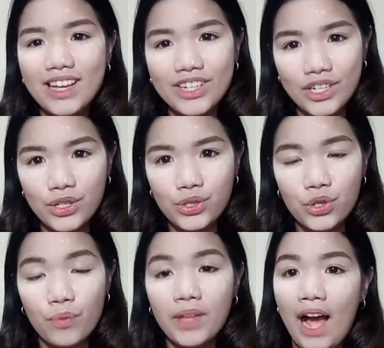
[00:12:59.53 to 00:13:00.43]
I just
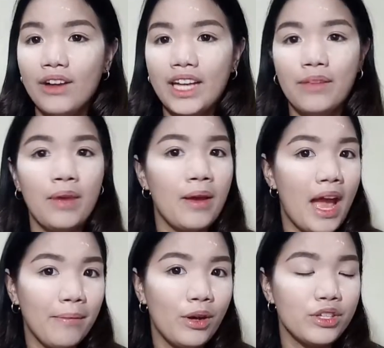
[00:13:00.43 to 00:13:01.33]
zoomed out and my
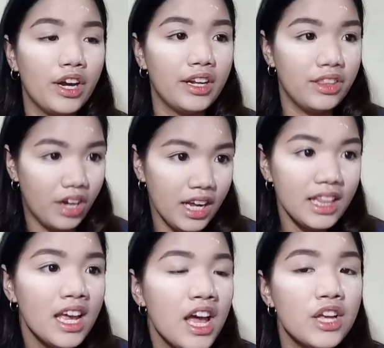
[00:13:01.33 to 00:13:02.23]
eyebrows are done.
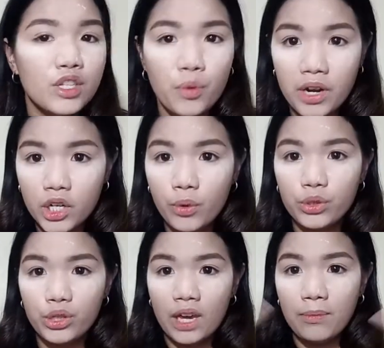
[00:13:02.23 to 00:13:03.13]
So we're going
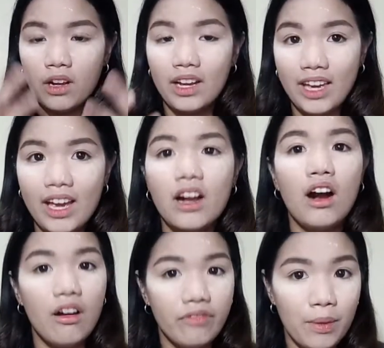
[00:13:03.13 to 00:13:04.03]
to kick off